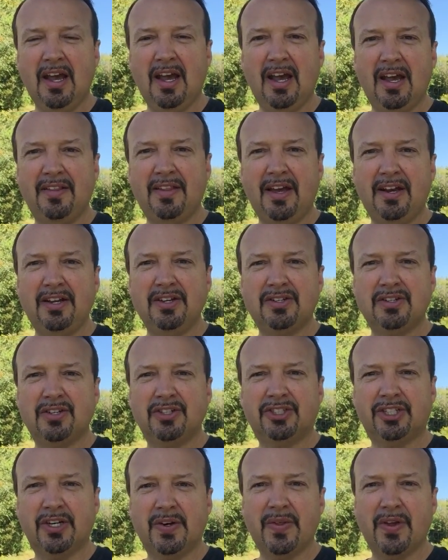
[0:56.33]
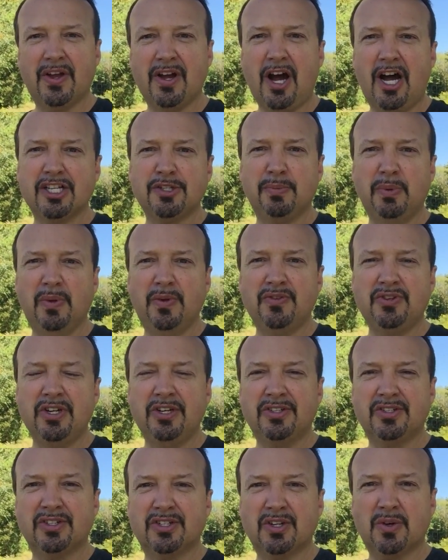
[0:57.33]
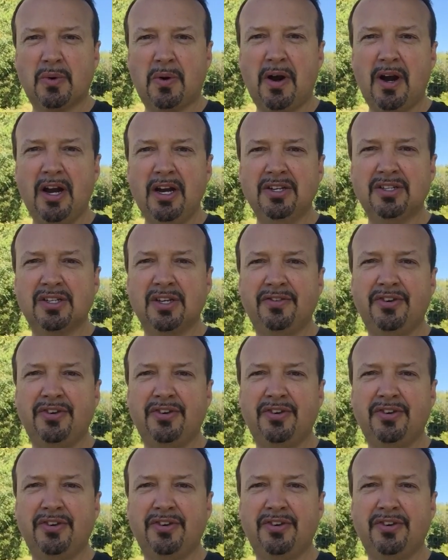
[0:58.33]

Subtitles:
And that is to share the gospel of Jesus Christ,